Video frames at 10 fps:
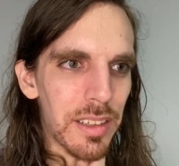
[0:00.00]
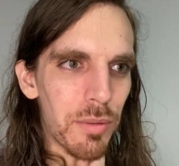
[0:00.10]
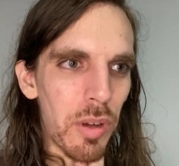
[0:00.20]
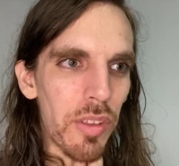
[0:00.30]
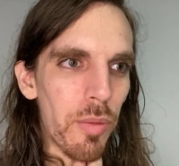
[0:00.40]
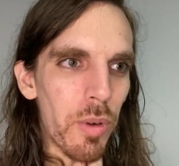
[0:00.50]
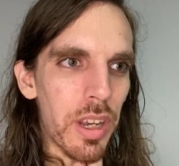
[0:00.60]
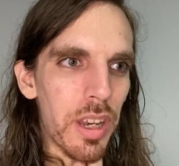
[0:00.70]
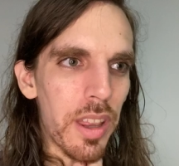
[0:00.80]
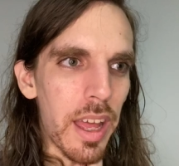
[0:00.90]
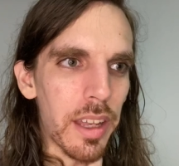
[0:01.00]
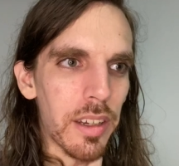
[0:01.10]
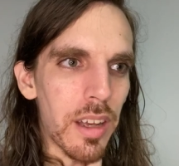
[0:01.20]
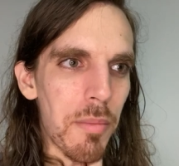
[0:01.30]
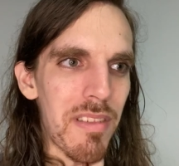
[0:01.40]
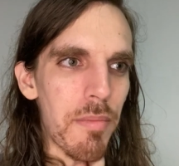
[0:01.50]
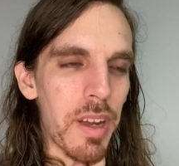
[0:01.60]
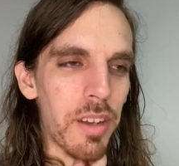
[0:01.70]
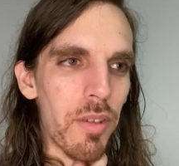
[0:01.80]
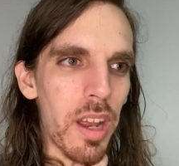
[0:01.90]
well, the one that comes to
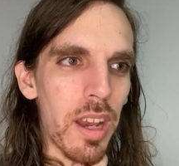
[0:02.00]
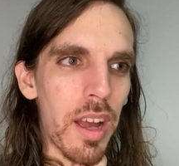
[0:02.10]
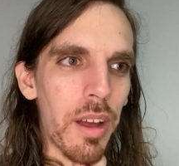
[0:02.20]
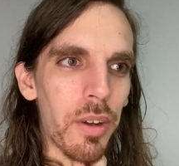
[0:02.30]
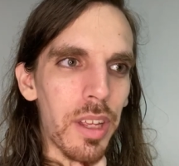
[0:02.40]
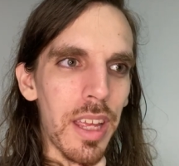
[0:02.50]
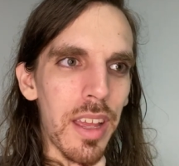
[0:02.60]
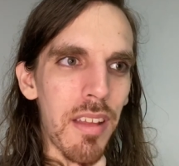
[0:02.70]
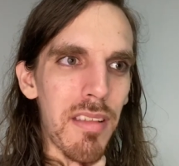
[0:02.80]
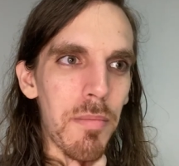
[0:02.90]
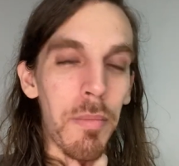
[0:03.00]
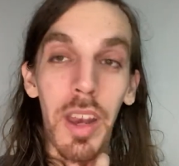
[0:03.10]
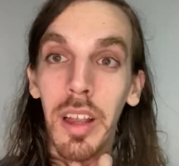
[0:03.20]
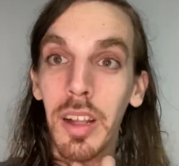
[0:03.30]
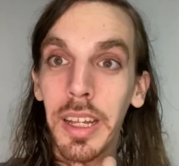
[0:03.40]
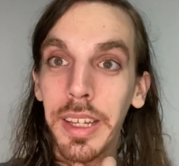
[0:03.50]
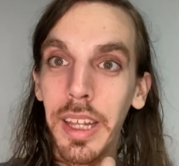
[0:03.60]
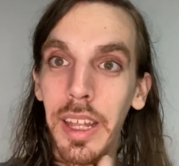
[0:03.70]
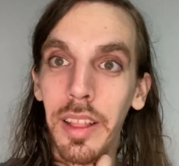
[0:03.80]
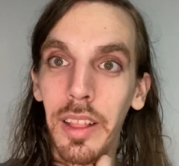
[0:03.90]
mind right now is Manila
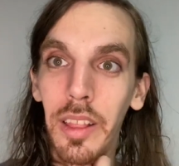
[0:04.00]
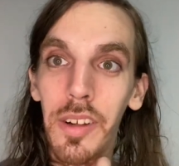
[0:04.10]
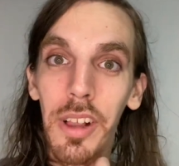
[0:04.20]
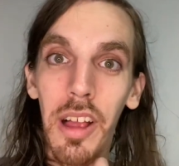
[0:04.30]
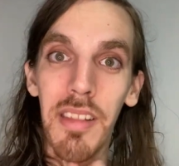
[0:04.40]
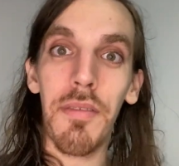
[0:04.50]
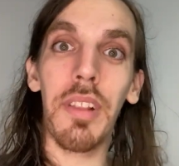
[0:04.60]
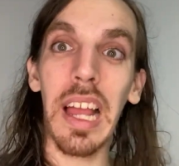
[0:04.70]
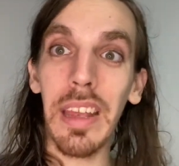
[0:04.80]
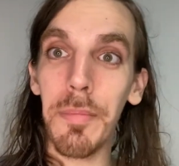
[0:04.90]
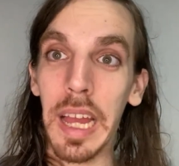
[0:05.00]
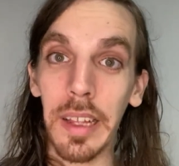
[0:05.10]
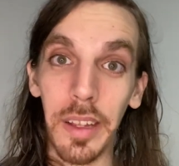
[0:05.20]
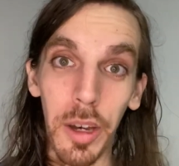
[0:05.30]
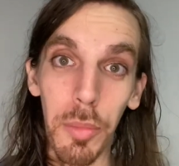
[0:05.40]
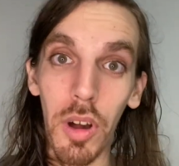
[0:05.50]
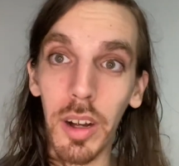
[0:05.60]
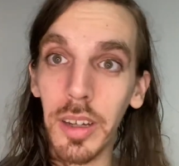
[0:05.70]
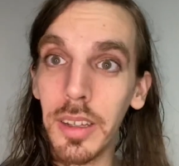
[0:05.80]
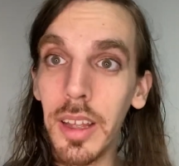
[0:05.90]
in the Claws of Light by Lena
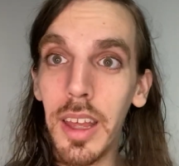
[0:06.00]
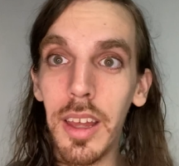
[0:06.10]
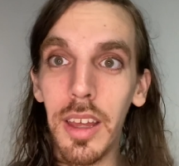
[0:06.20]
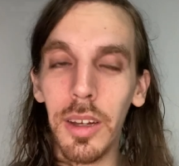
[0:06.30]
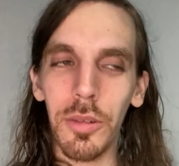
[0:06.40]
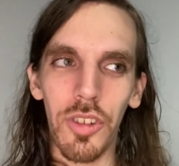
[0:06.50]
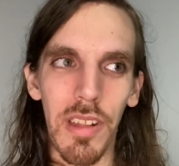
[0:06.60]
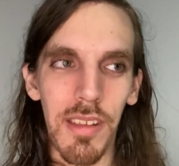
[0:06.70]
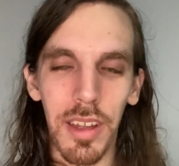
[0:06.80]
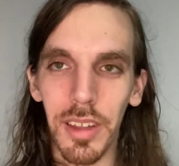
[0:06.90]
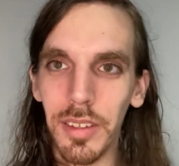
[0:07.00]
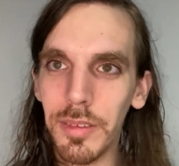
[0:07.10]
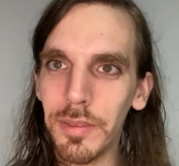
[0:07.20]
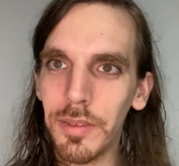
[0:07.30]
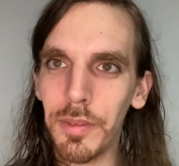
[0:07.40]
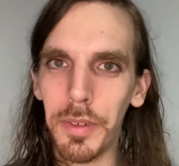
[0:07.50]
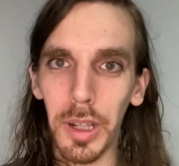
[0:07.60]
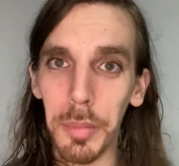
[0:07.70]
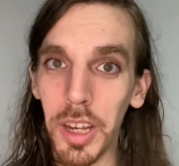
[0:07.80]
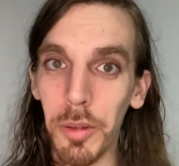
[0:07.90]
Broca, which is a
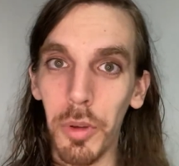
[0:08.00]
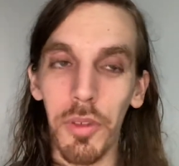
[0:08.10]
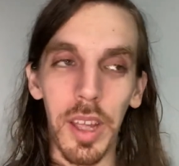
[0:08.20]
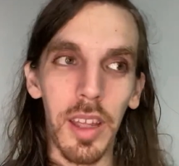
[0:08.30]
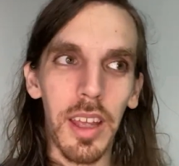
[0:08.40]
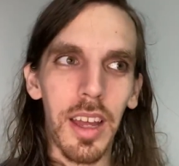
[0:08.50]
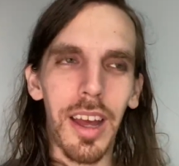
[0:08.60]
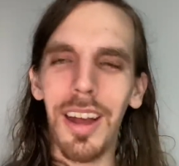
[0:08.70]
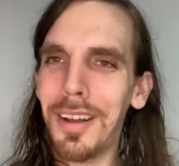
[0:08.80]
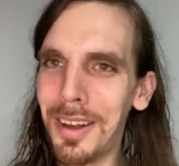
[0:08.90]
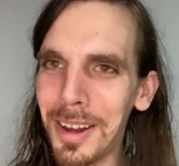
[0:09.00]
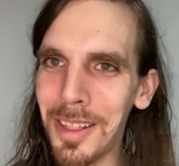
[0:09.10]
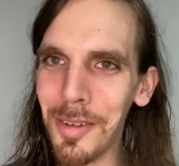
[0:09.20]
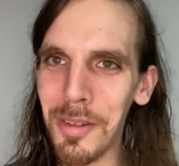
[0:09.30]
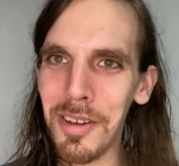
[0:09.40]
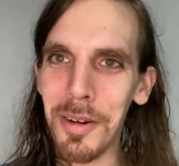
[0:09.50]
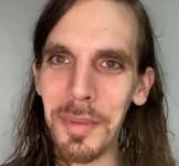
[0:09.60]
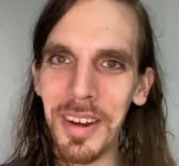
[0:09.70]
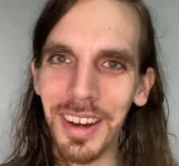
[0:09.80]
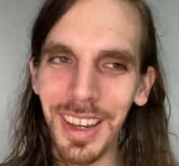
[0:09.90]
Filipino movie. None of those are
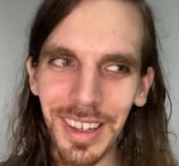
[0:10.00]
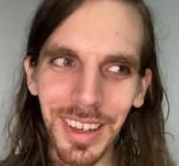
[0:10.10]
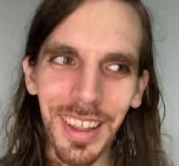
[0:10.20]
American.